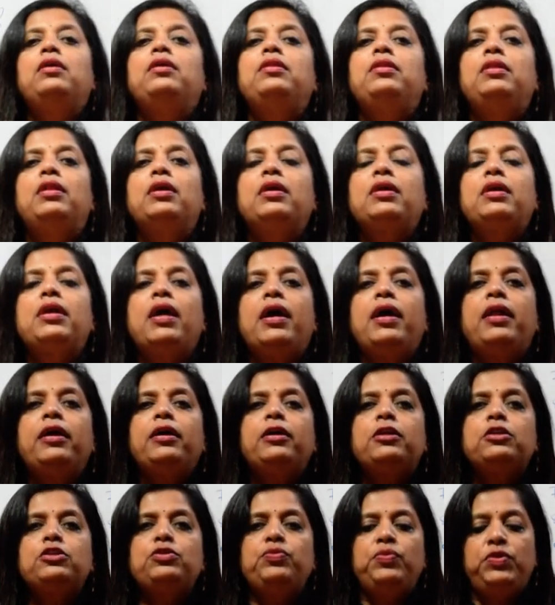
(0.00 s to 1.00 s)
the
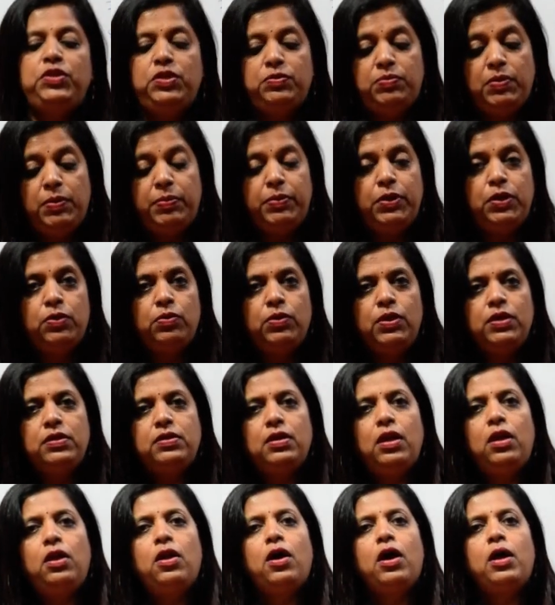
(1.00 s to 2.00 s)
characters which may be
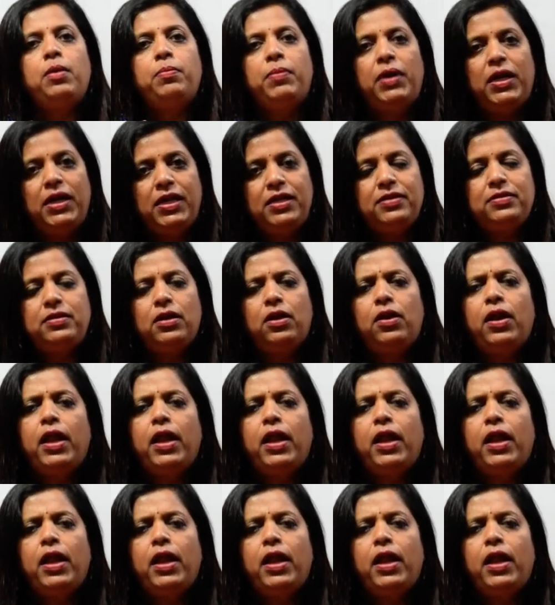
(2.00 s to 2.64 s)
unicellular, multicellular.